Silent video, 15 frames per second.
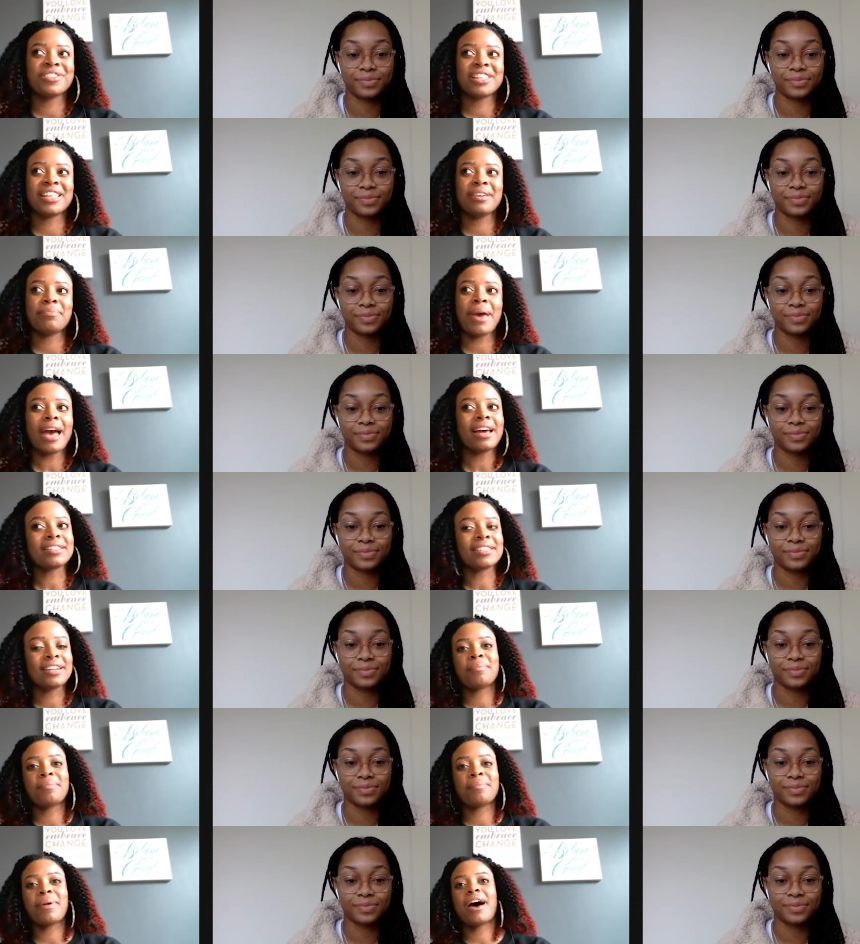Speaker 1: really
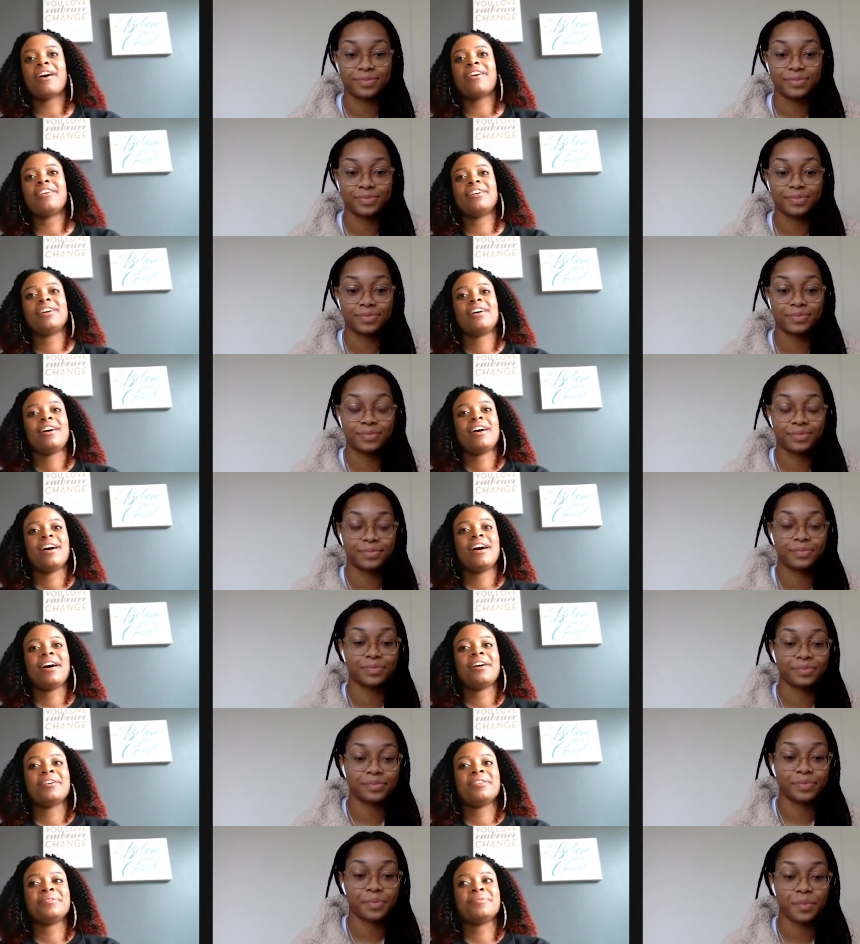passionate about
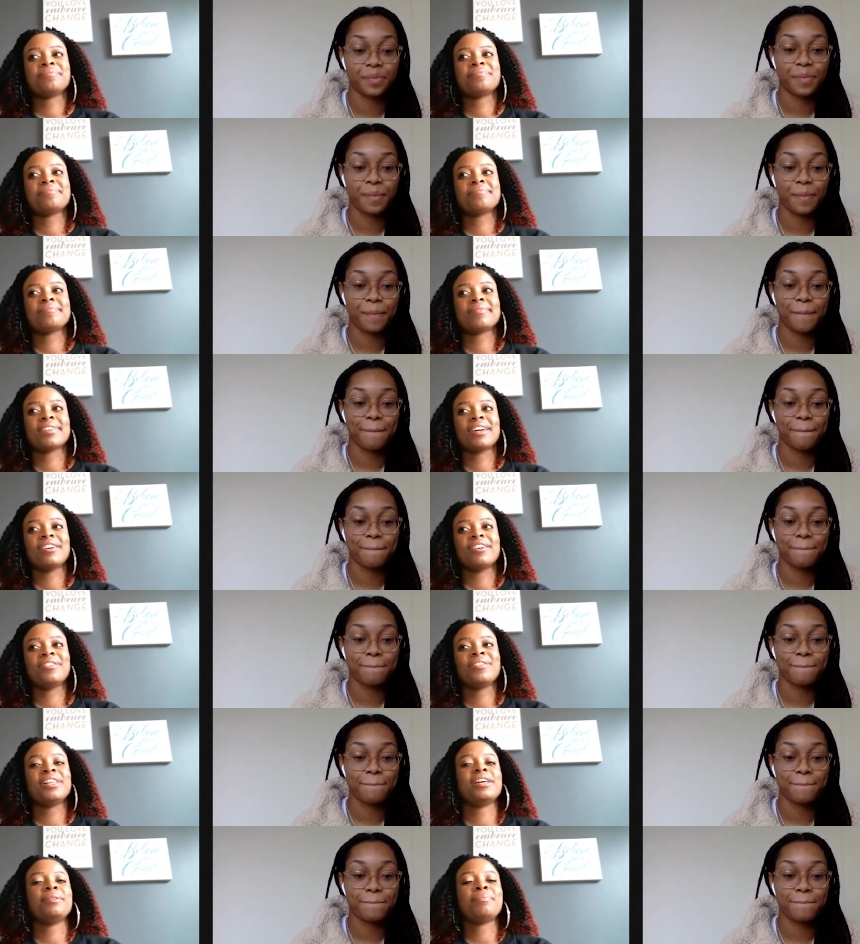um,
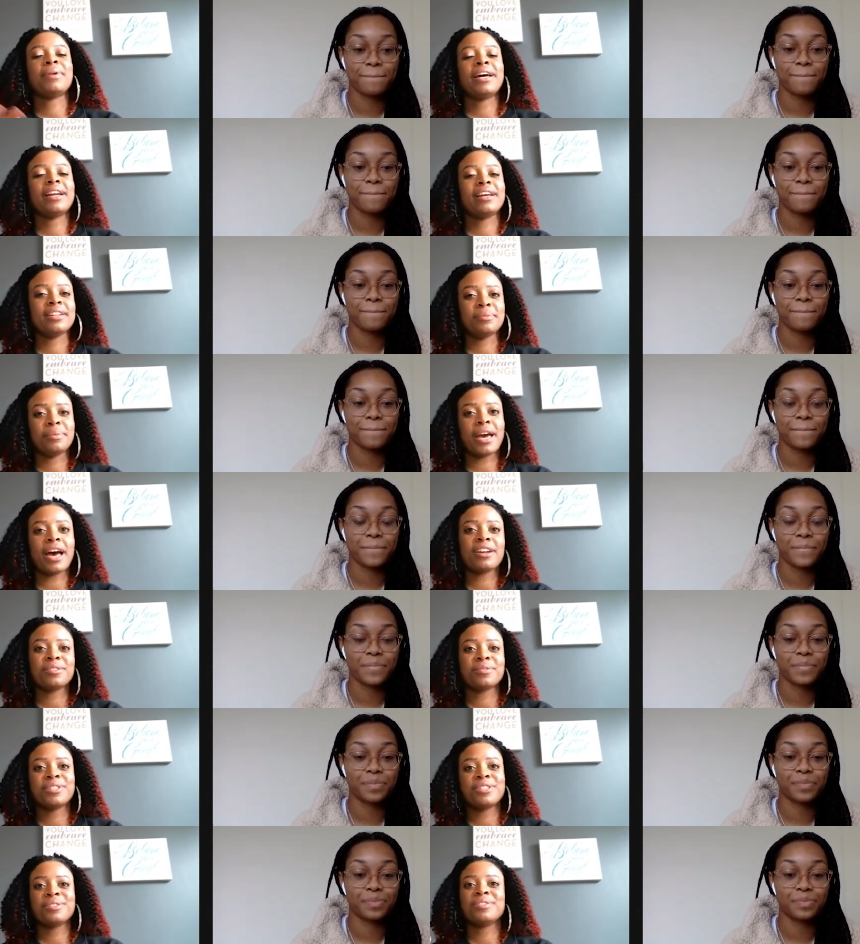really money to be
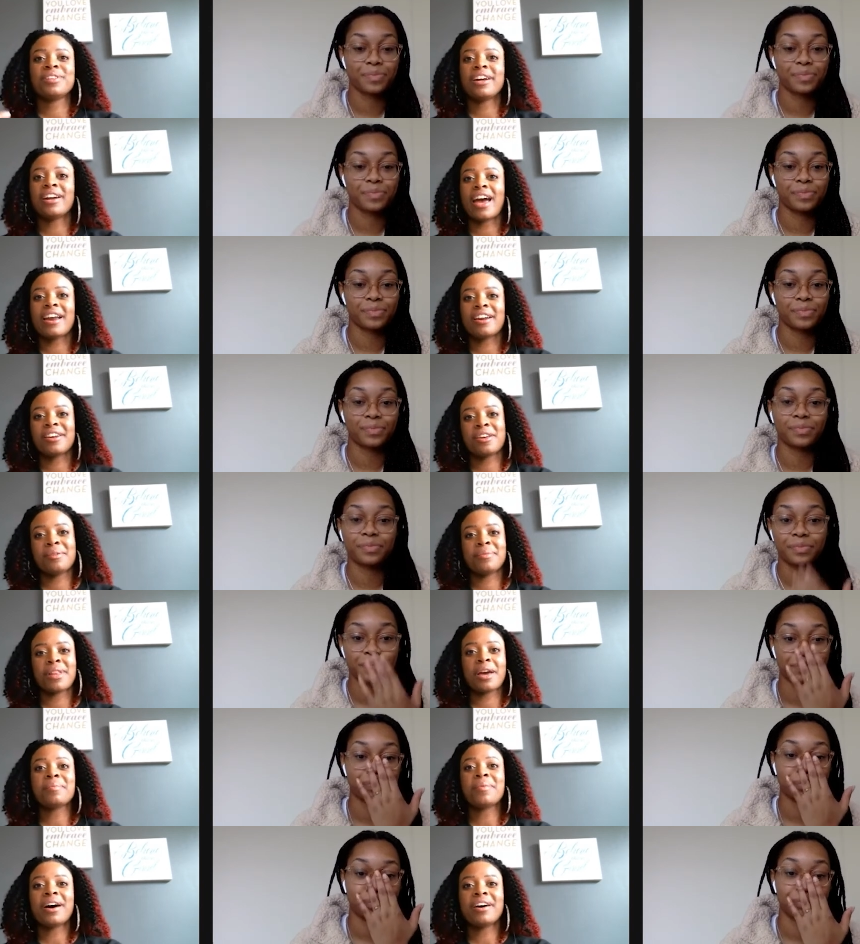honest with you learning how to
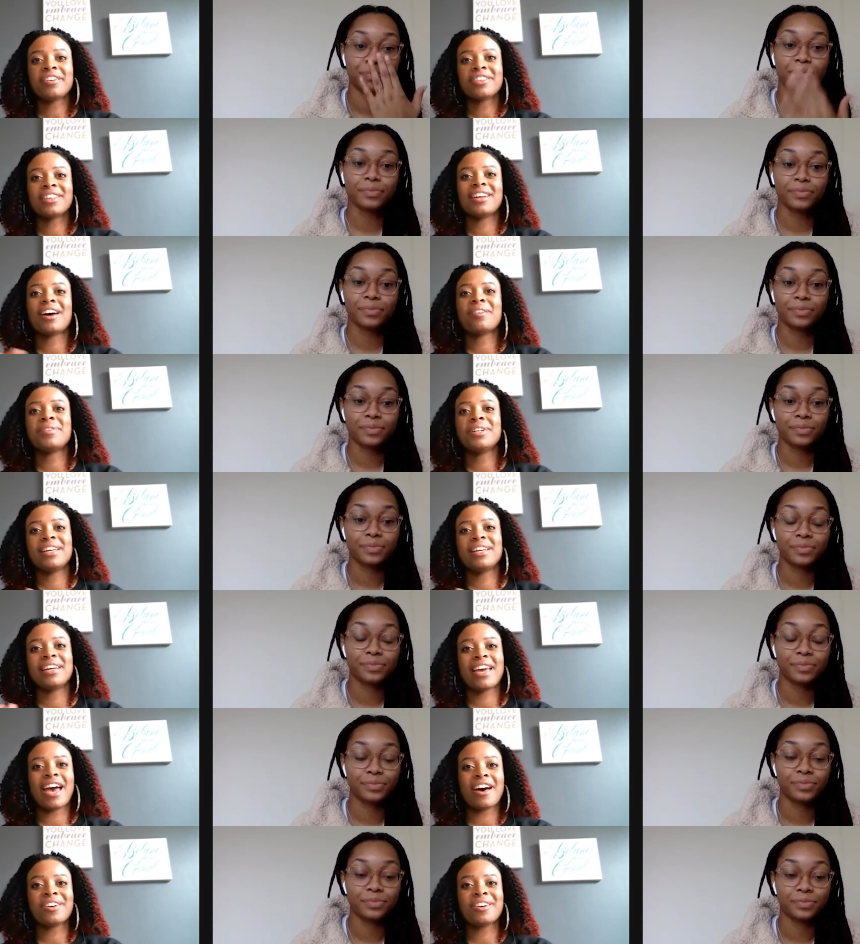accumulate wealth and i went the
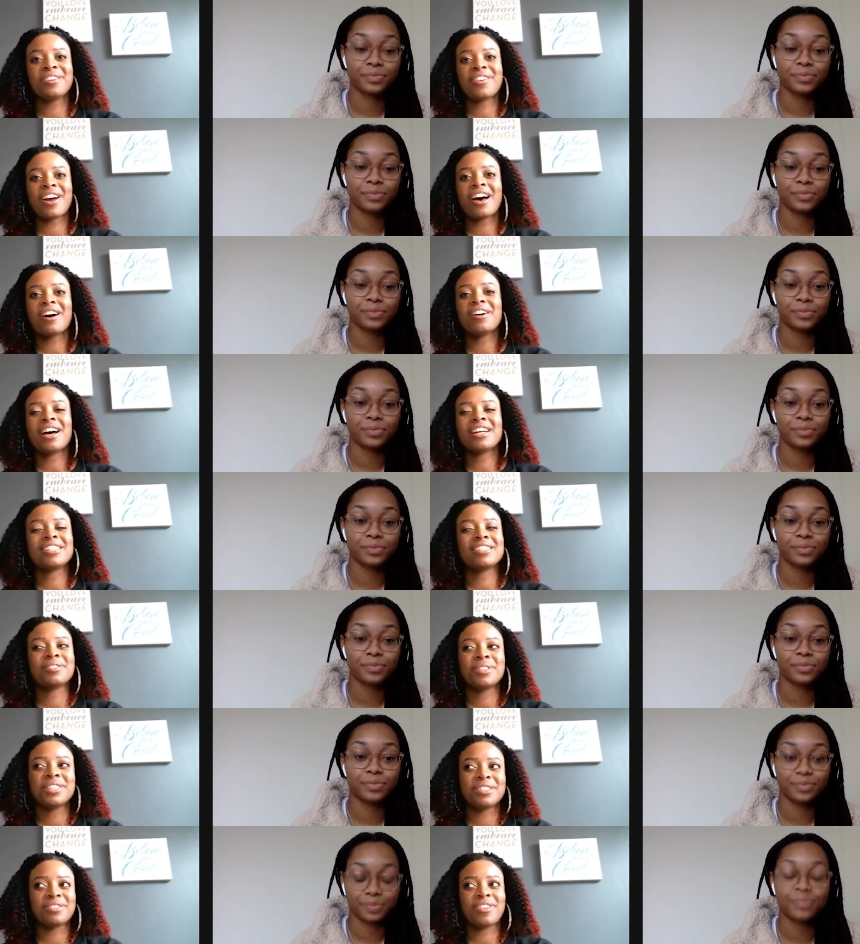accounting route i should have
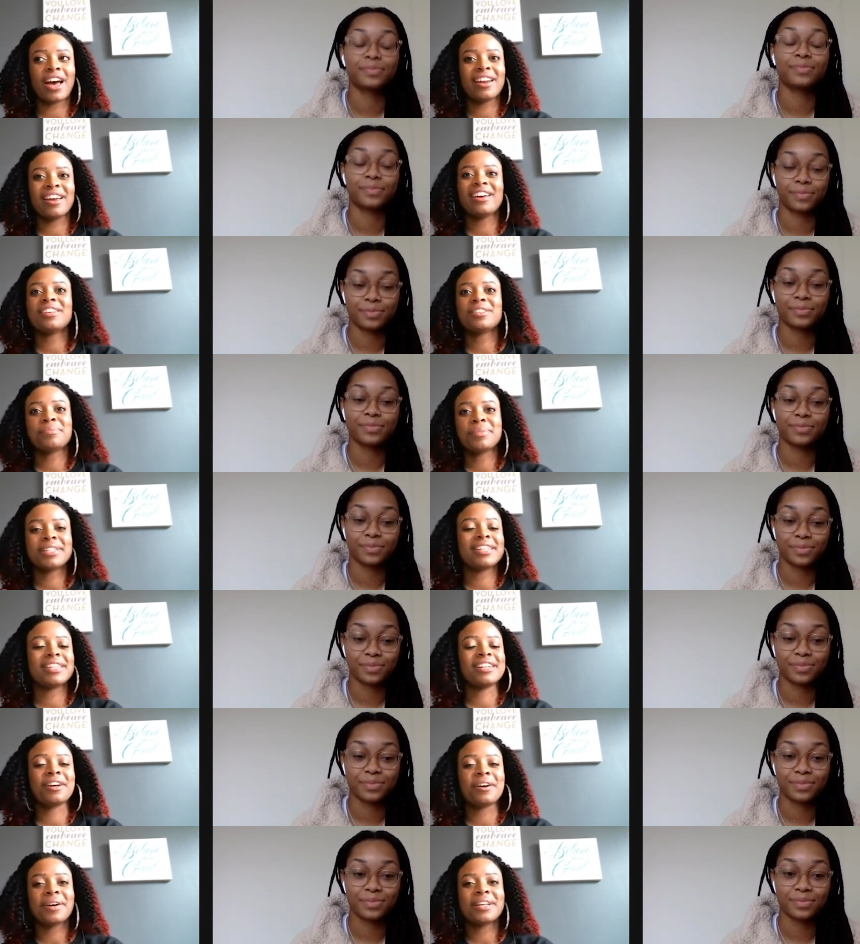went to finance but
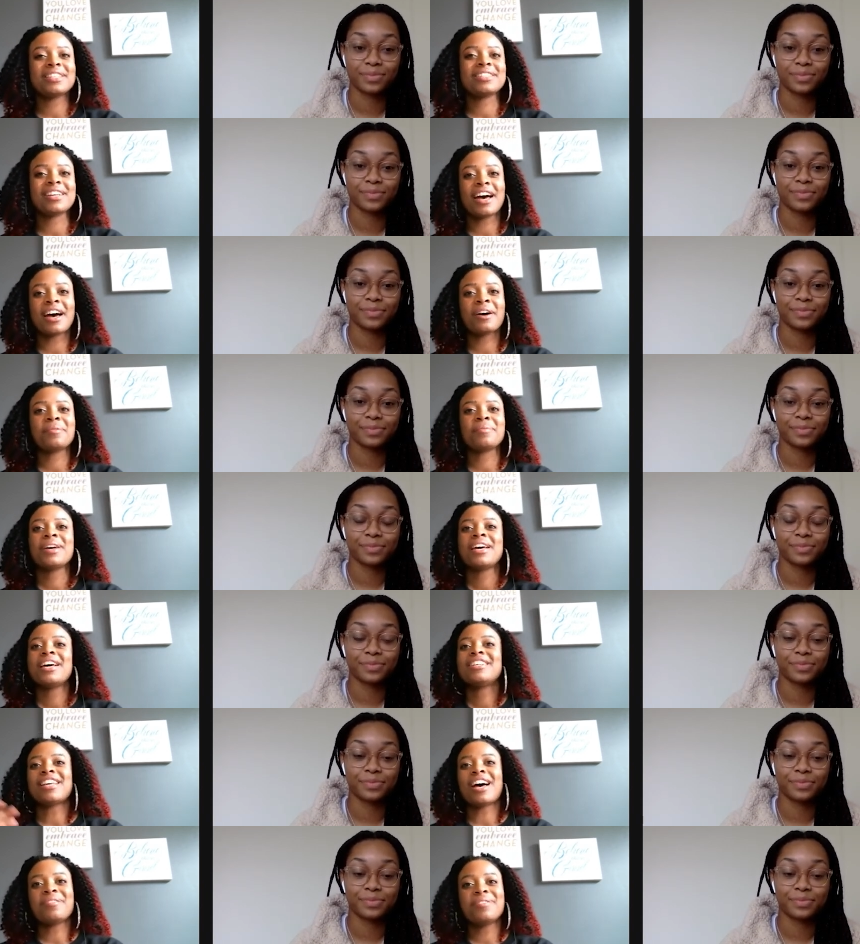didn't know at the time
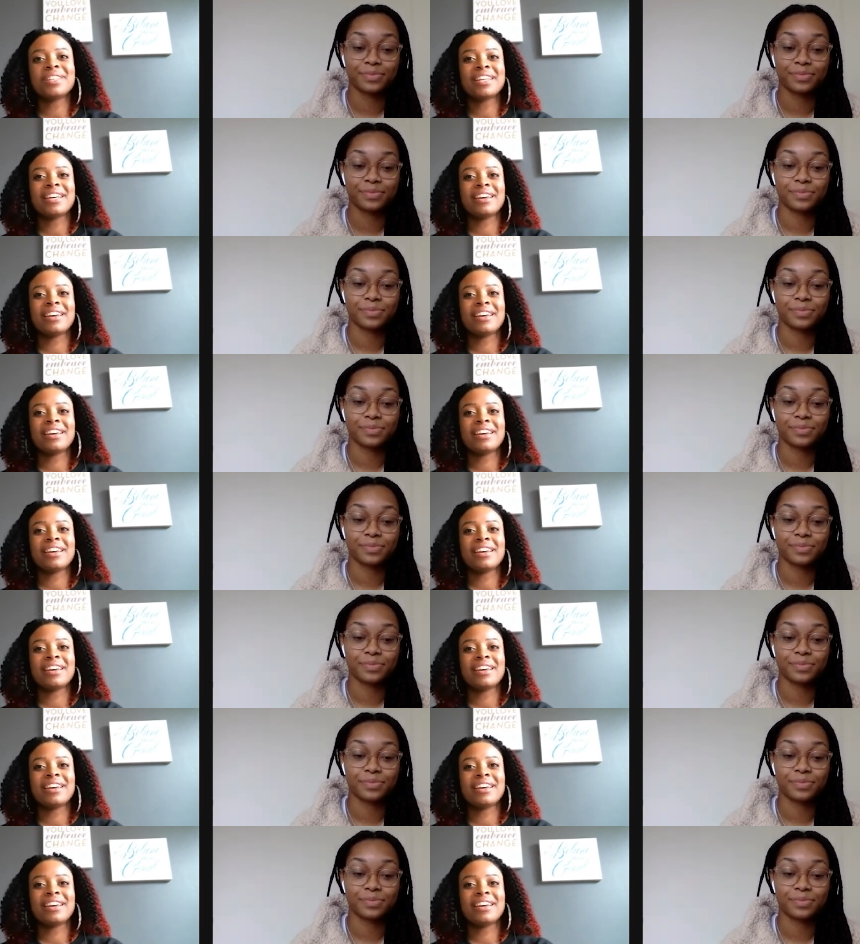so i went the